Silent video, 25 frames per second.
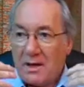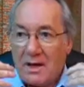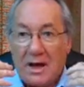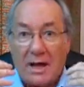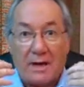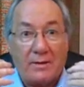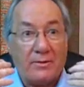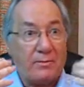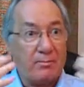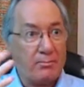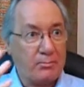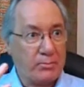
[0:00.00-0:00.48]

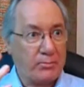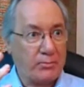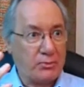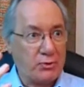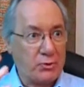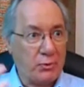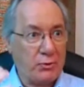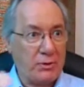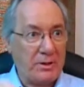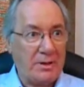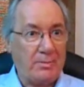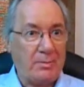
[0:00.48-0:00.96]
and
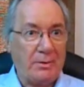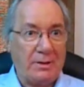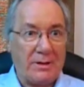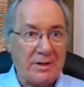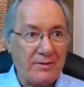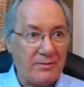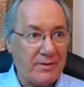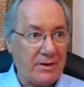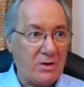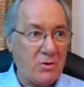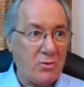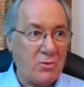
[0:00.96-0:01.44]
truly
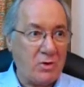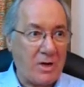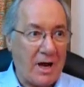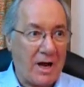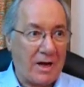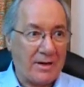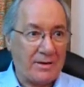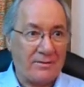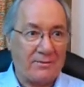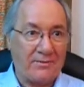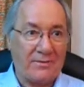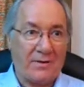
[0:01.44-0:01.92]
believing who
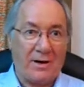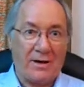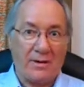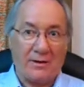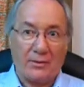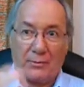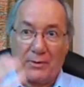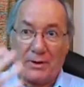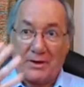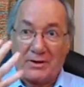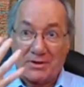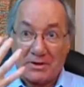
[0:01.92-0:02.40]
God the
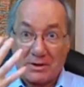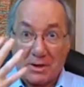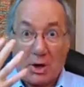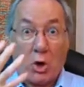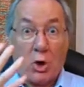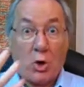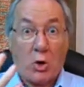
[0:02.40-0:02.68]
Father is and